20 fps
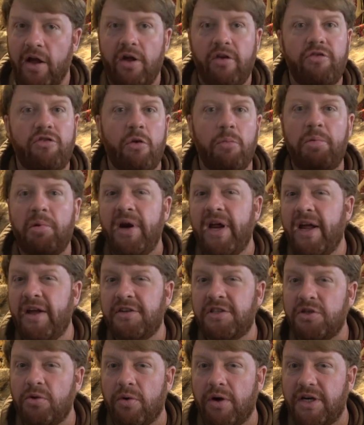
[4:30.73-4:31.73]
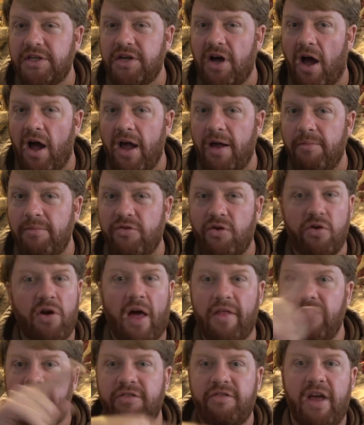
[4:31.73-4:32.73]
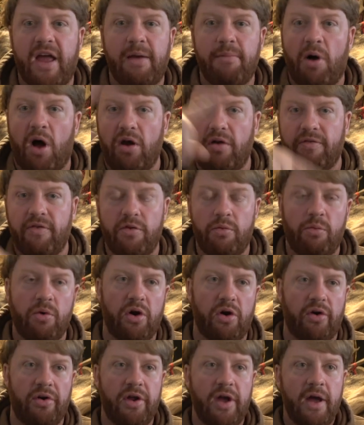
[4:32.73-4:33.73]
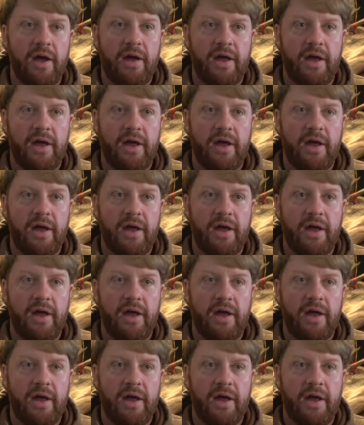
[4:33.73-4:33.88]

So prehistoric times are not the same all over the world.